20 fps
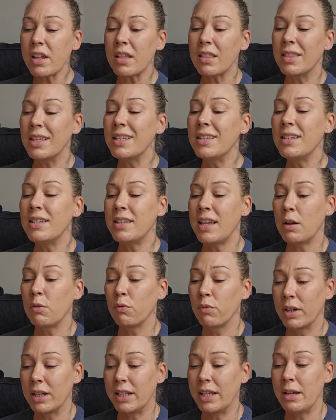This is a
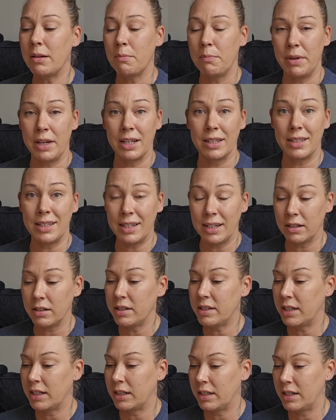really big deal,
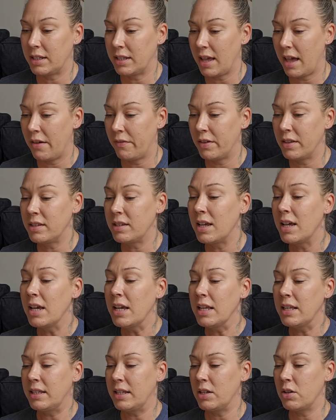said Lisa Evans,
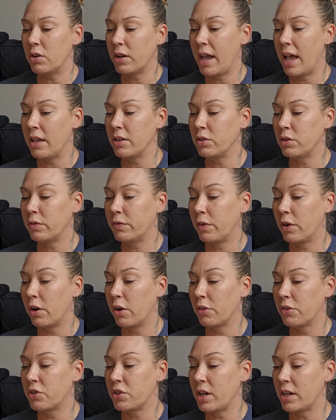senior counsel for
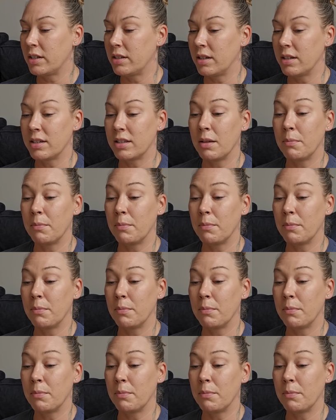Earth Justice.